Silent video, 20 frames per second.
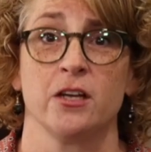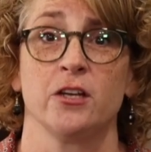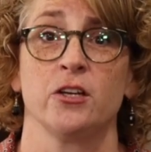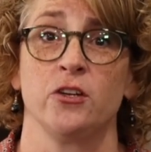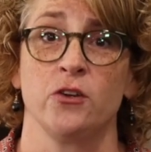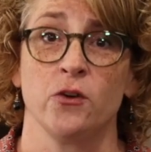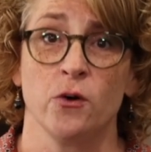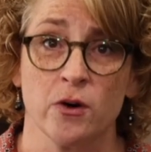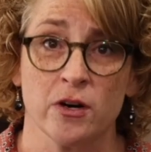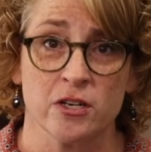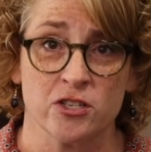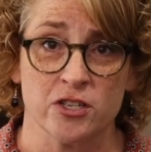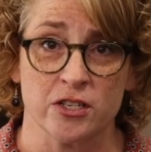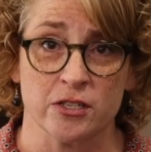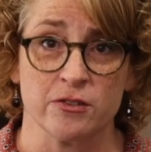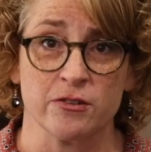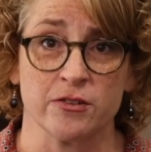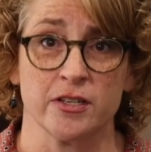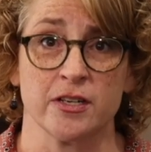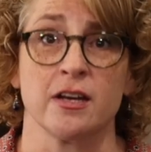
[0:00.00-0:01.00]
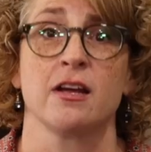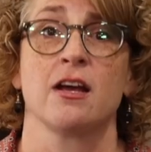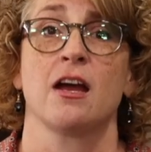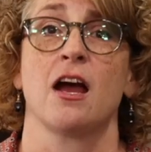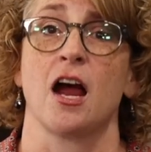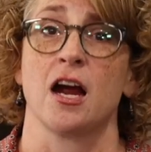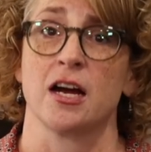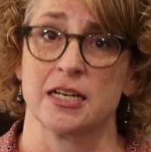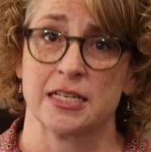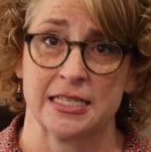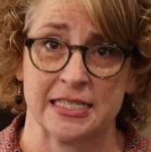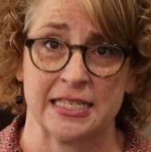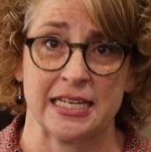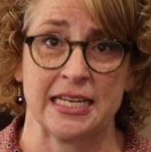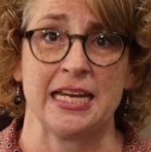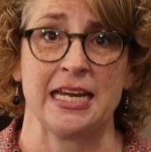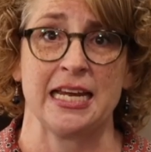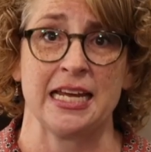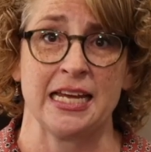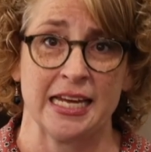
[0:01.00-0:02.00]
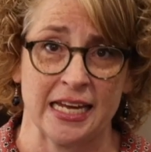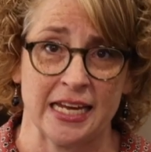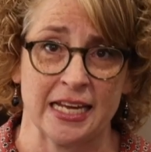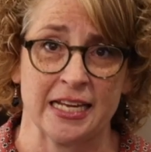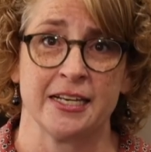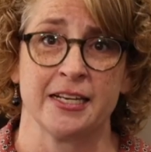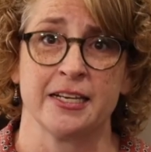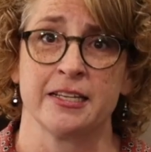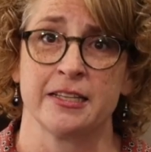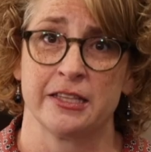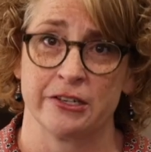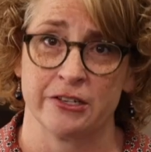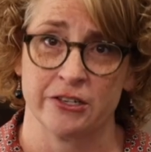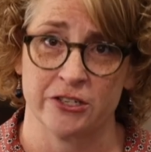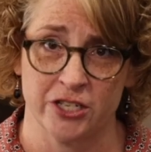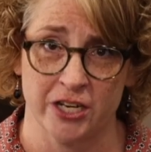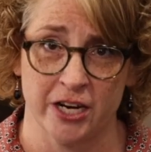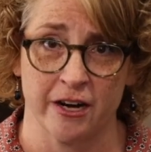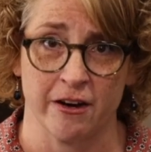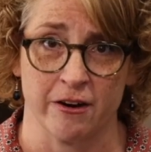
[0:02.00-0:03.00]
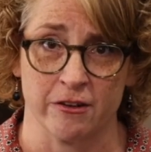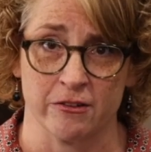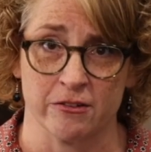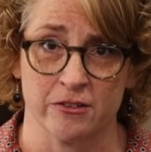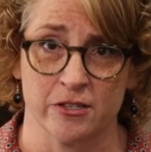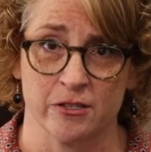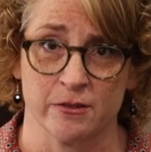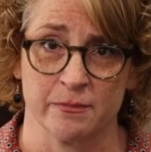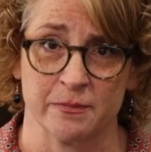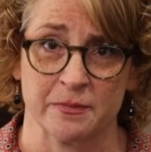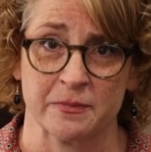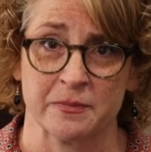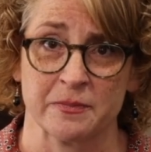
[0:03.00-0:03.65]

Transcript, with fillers: your children are sitting in their chairs.